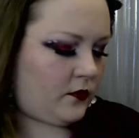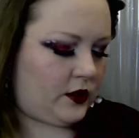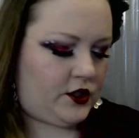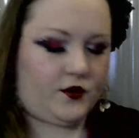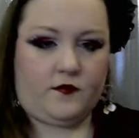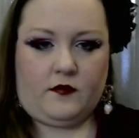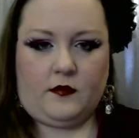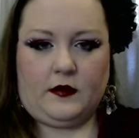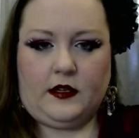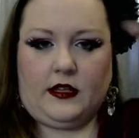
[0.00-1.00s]
which
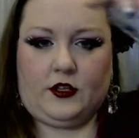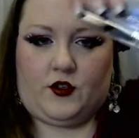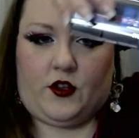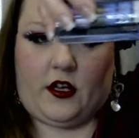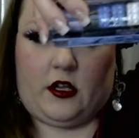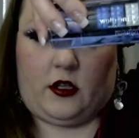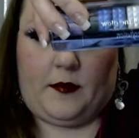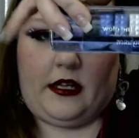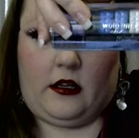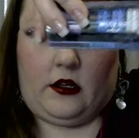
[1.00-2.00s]
these are the Color
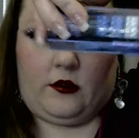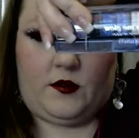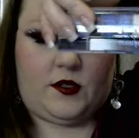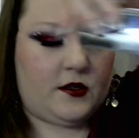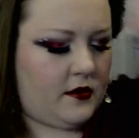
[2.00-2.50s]
Me Glows.